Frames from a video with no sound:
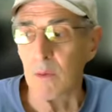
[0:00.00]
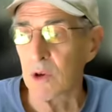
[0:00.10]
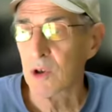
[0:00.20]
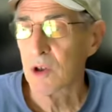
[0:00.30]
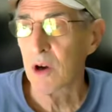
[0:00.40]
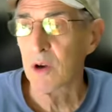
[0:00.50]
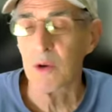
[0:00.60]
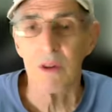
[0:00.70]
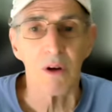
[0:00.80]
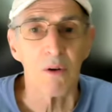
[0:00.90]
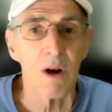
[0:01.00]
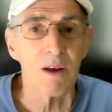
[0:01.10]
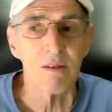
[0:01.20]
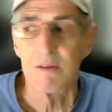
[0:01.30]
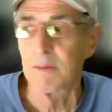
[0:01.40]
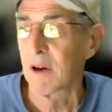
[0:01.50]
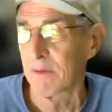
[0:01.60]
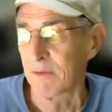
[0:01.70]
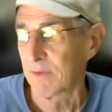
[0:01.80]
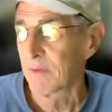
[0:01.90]
will show you the grace
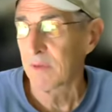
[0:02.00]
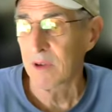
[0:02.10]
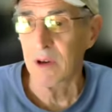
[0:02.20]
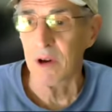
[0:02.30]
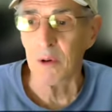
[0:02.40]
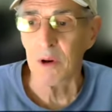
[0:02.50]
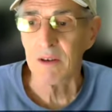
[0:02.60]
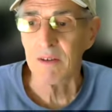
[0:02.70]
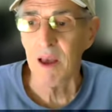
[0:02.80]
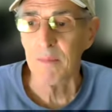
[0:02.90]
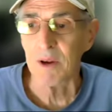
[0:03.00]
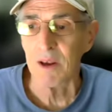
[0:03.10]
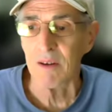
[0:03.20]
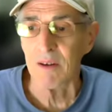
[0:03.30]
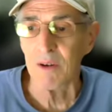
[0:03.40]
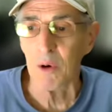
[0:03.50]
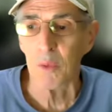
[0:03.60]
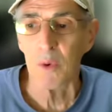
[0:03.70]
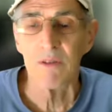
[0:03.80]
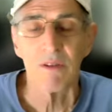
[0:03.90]
of accepting your
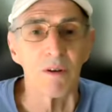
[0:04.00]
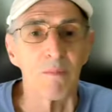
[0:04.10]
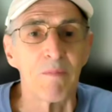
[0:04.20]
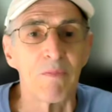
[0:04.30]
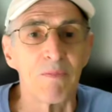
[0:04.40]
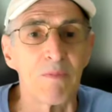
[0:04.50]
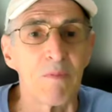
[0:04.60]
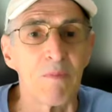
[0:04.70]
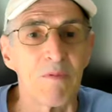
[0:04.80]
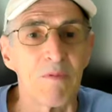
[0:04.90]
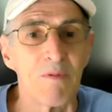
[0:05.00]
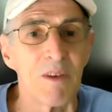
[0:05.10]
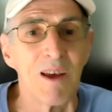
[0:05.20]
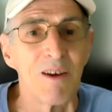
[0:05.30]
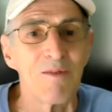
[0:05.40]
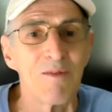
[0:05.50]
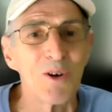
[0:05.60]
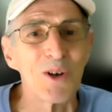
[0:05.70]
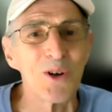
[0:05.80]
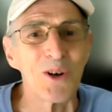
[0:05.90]
wisdom for
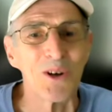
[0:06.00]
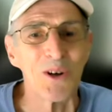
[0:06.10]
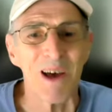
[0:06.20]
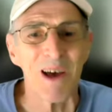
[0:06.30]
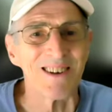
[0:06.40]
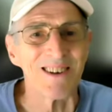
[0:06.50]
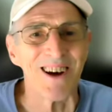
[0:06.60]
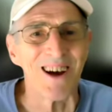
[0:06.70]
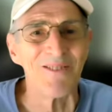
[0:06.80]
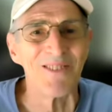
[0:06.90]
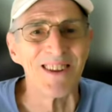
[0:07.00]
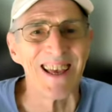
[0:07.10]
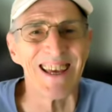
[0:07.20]
a certain amount of time, and